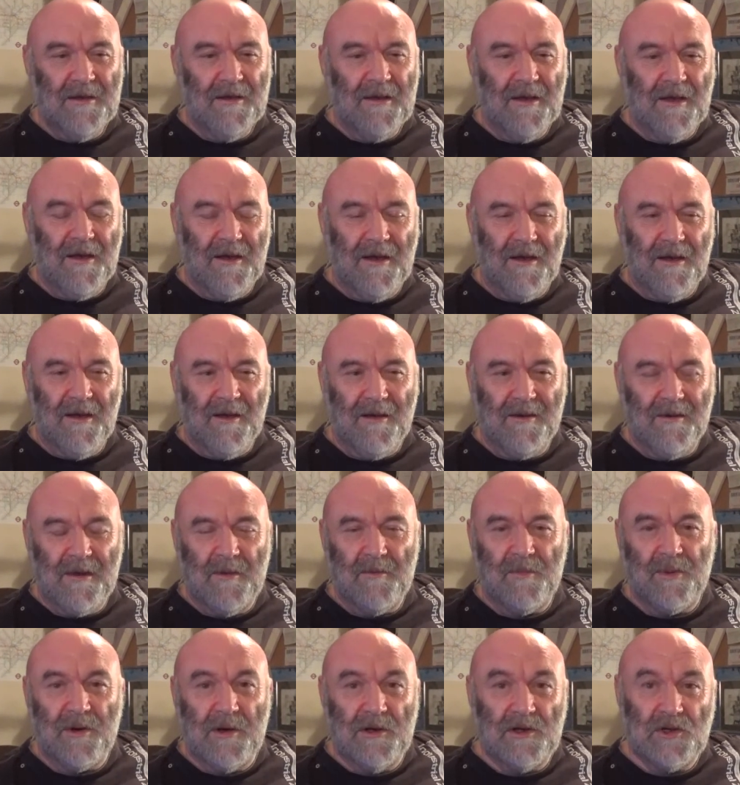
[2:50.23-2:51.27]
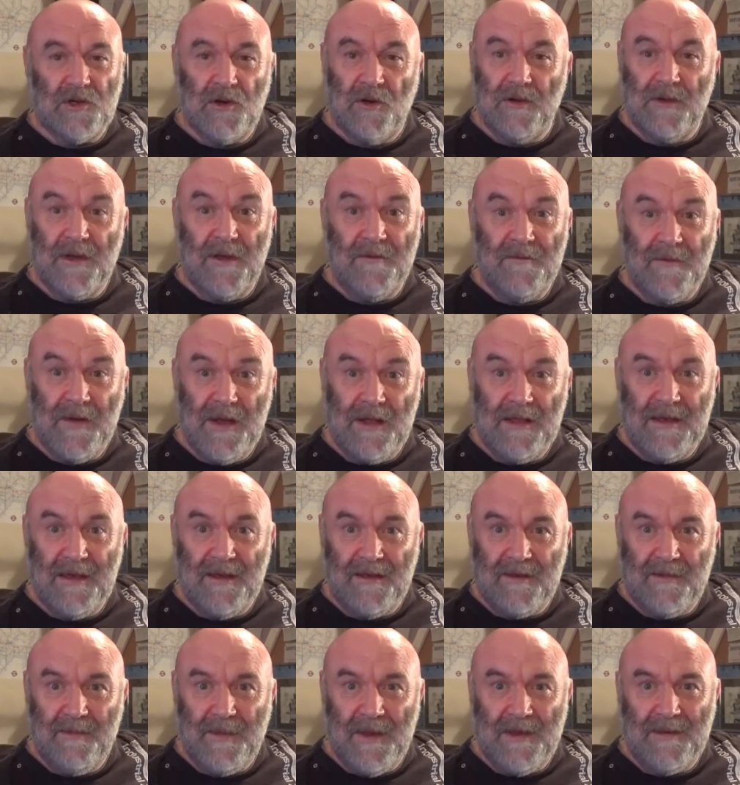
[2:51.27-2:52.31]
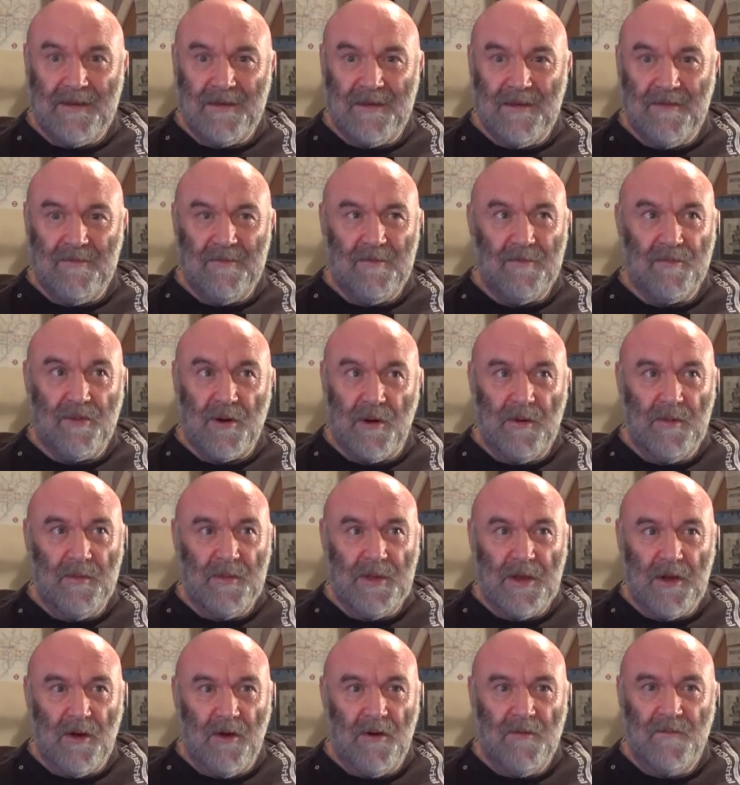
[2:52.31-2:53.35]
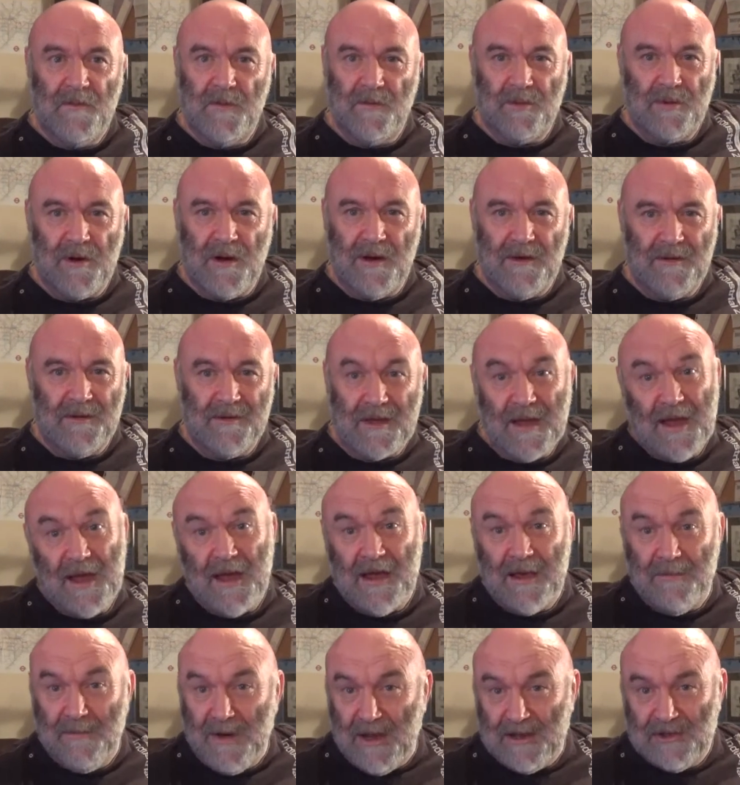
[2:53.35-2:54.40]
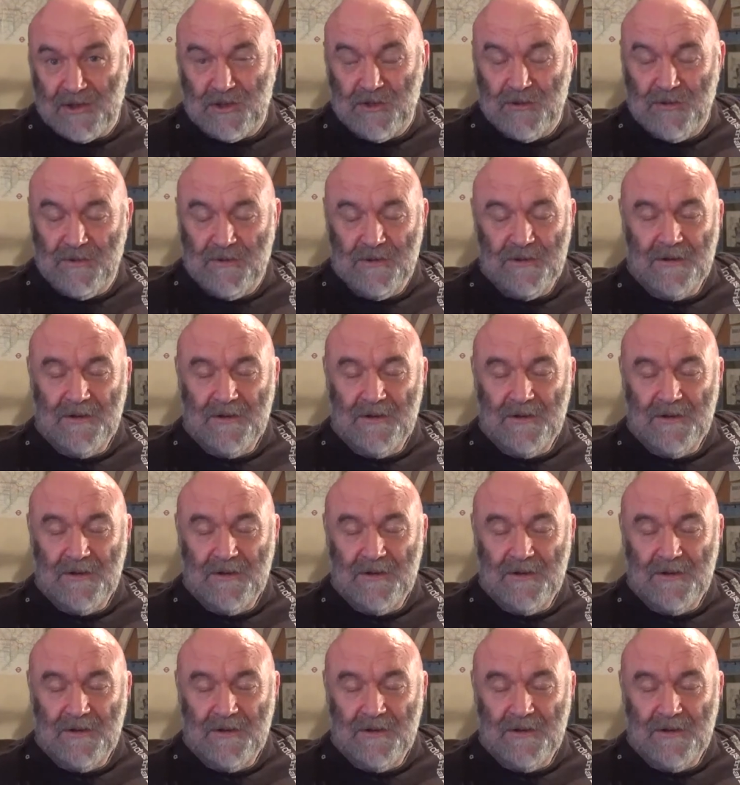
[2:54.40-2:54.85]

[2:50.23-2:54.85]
because I'm pretty sure they're fairly expensive and probably overpriced, I imagine.